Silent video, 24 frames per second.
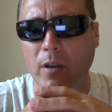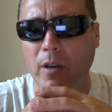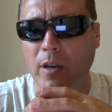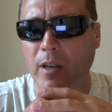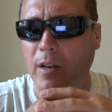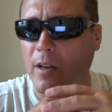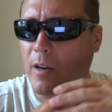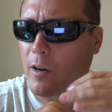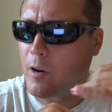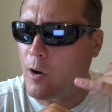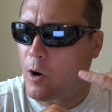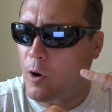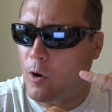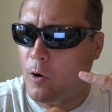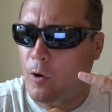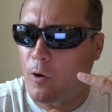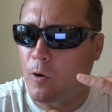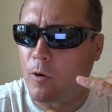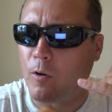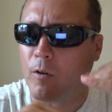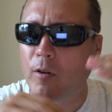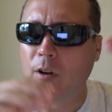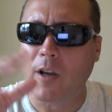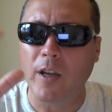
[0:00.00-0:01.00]
and a
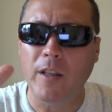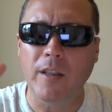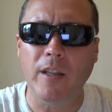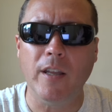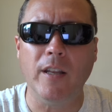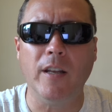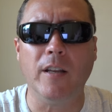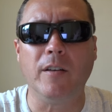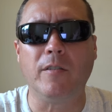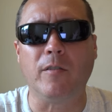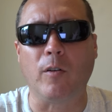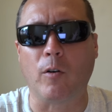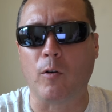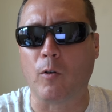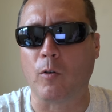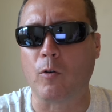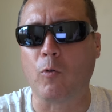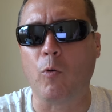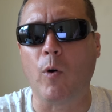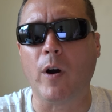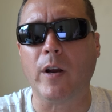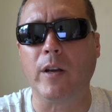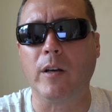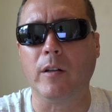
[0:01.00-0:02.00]
call, and then it's
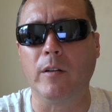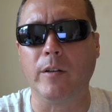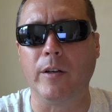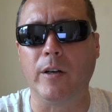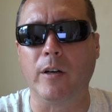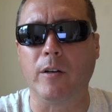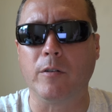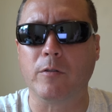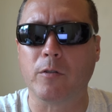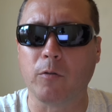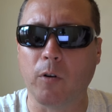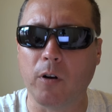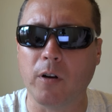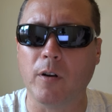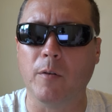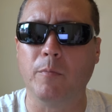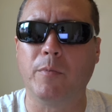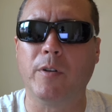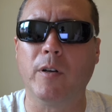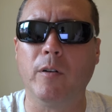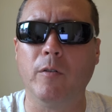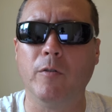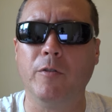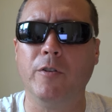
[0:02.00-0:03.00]
all quite clear. So
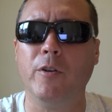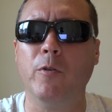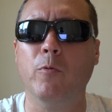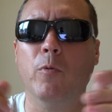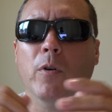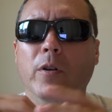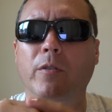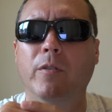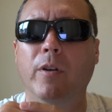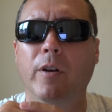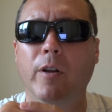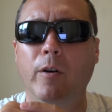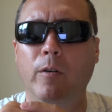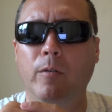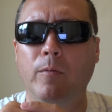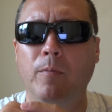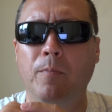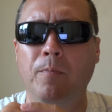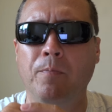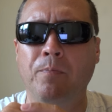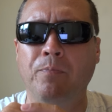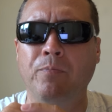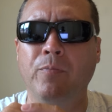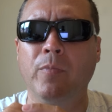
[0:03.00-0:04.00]
I'm telling you what to do.
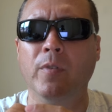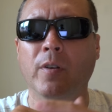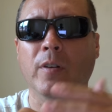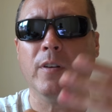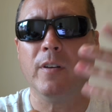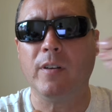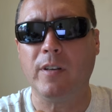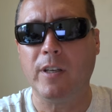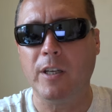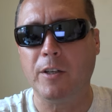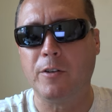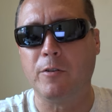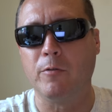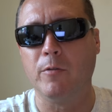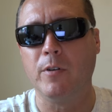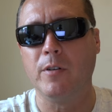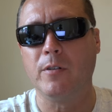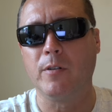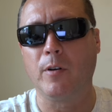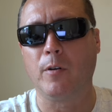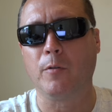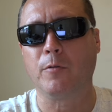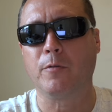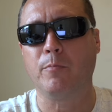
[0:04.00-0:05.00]
Get your
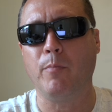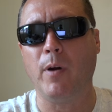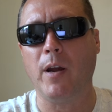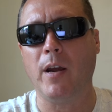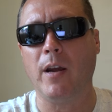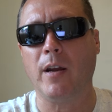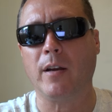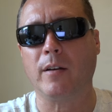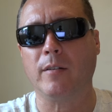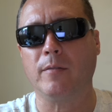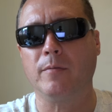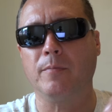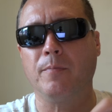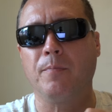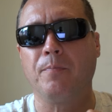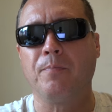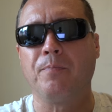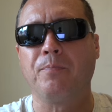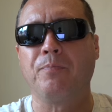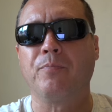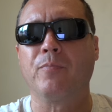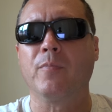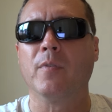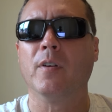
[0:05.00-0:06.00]
results back,
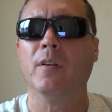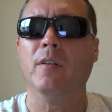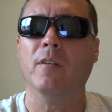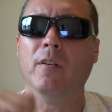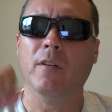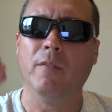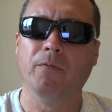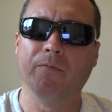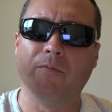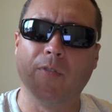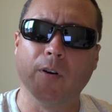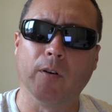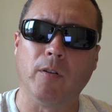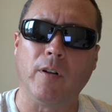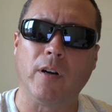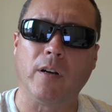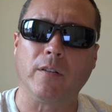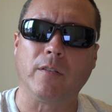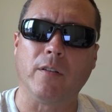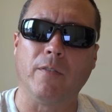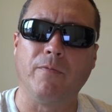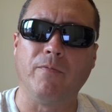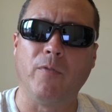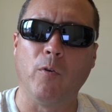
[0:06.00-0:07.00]
fill
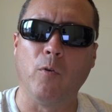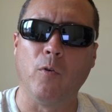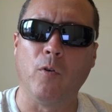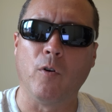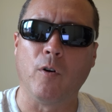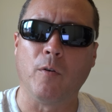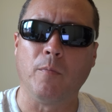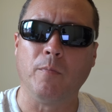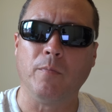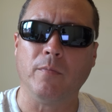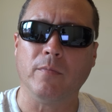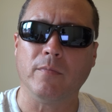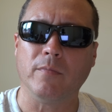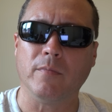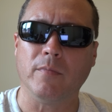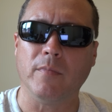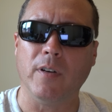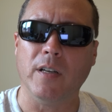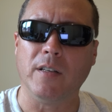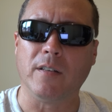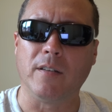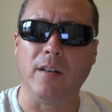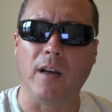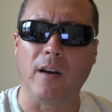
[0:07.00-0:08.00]
out the form.
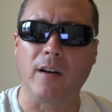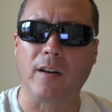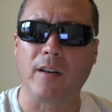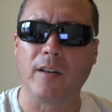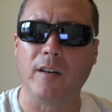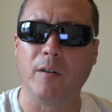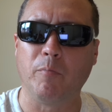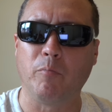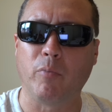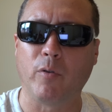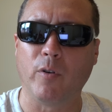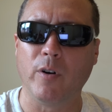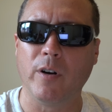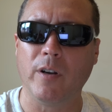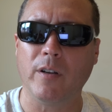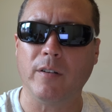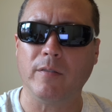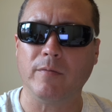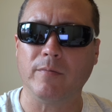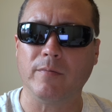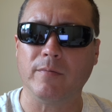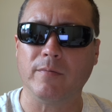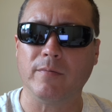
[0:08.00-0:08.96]
It's not gonna print,